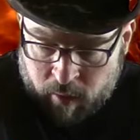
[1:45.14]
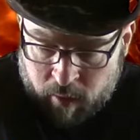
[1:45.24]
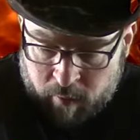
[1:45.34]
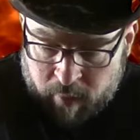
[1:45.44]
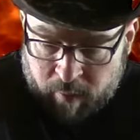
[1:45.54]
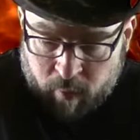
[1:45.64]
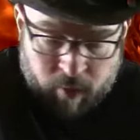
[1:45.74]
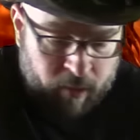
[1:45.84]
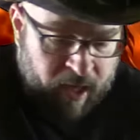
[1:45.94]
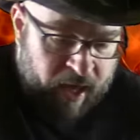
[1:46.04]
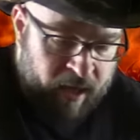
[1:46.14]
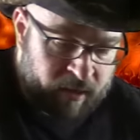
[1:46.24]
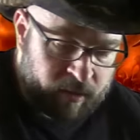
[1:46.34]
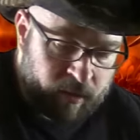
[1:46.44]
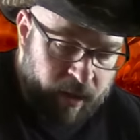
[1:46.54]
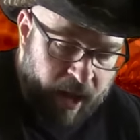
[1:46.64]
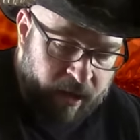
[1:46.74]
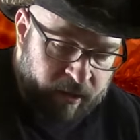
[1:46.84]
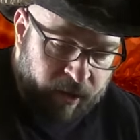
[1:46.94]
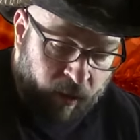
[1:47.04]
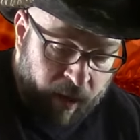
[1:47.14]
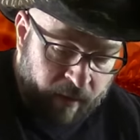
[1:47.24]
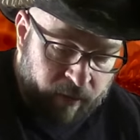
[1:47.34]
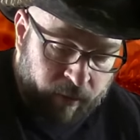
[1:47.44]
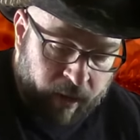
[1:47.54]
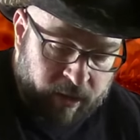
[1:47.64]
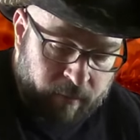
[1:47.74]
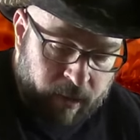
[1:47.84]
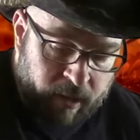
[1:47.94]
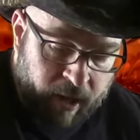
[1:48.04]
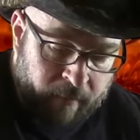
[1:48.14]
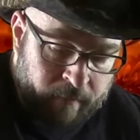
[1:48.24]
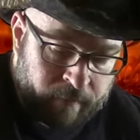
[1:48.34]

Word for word: And people who can't do that don't have the right to be there.